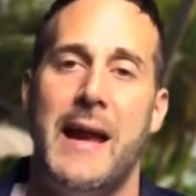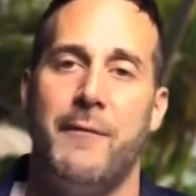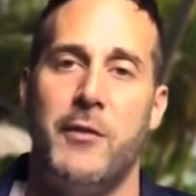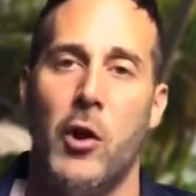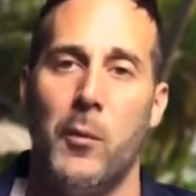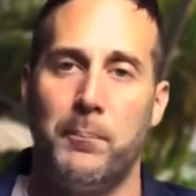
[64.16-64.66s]

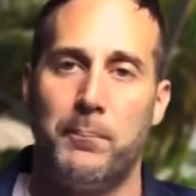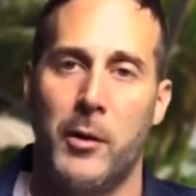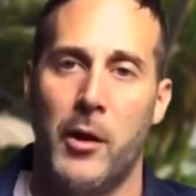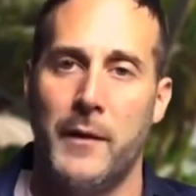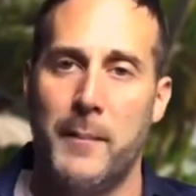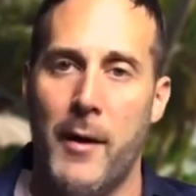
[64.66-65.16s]
if you don't put
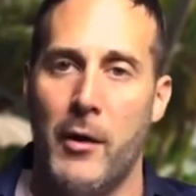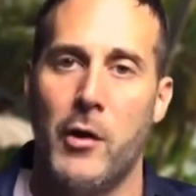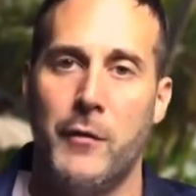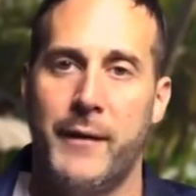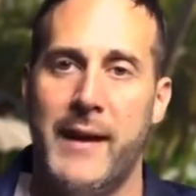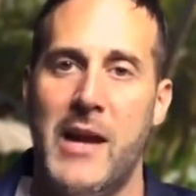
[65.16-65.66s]
on the bell
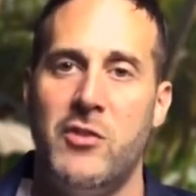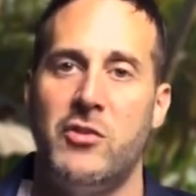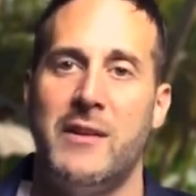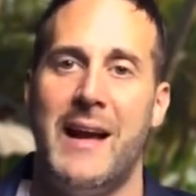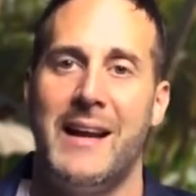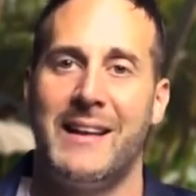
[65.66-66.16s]

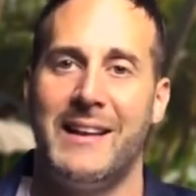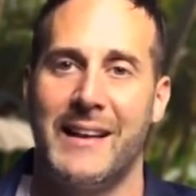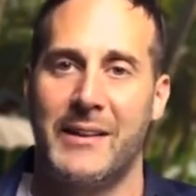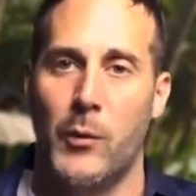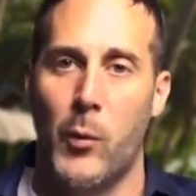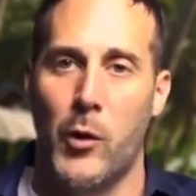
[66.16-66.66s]
notification and
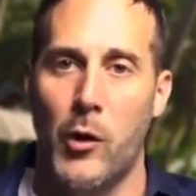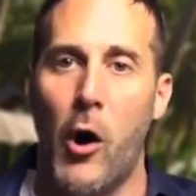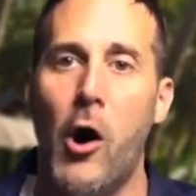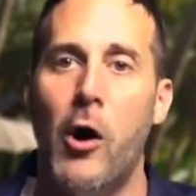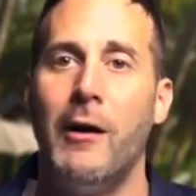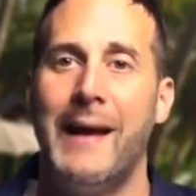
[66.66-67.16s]
click the word
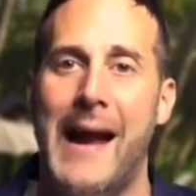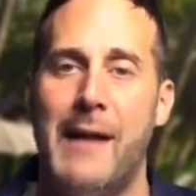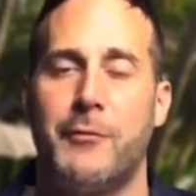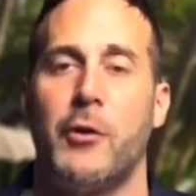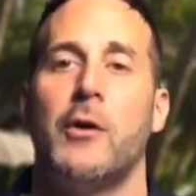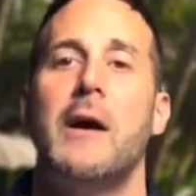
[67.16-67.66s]
all
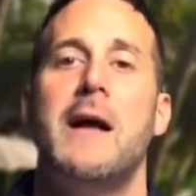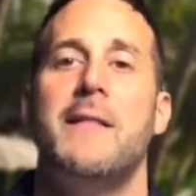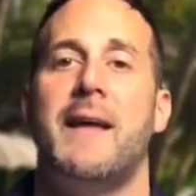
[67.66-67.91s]
after,